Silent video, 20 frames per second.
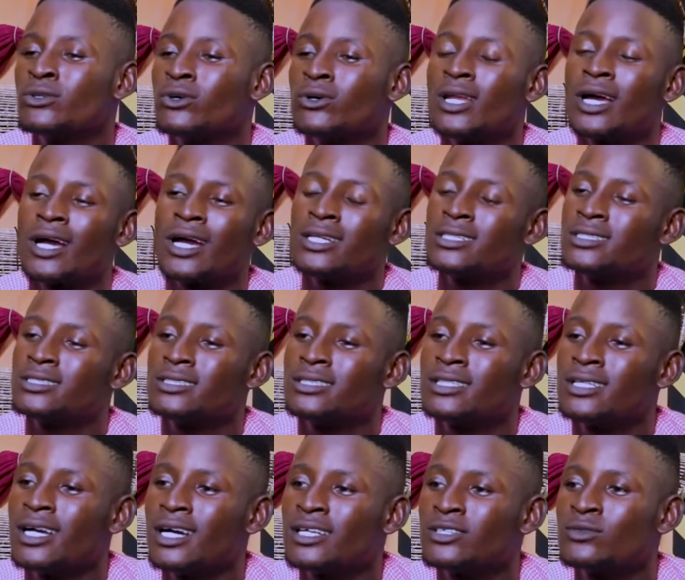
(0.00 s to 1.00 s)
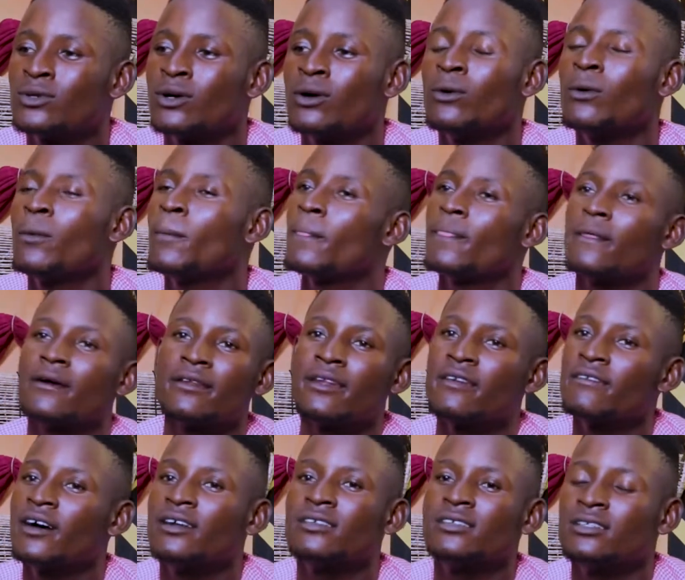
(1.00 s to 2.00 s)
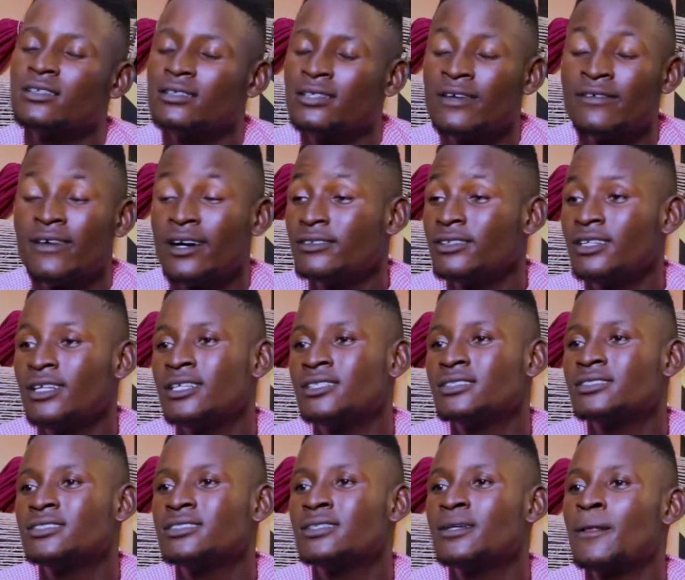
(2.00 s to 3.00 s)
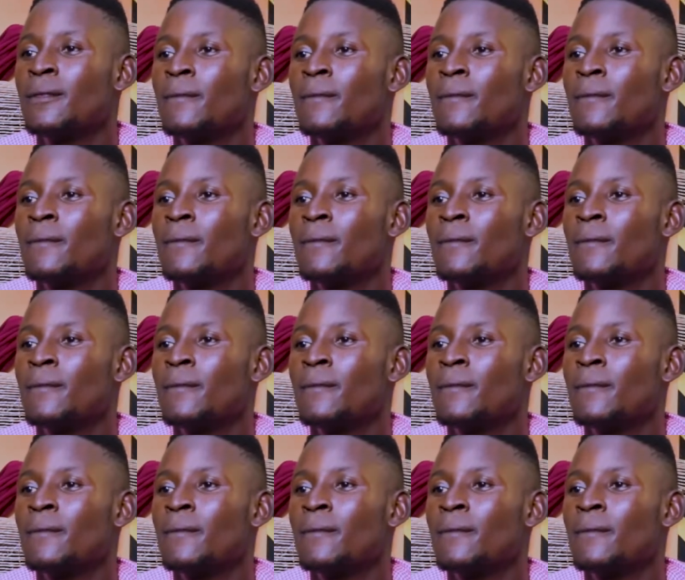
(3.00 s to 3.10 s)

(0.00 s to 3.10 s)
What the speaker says: or that can sing as well. Never relent.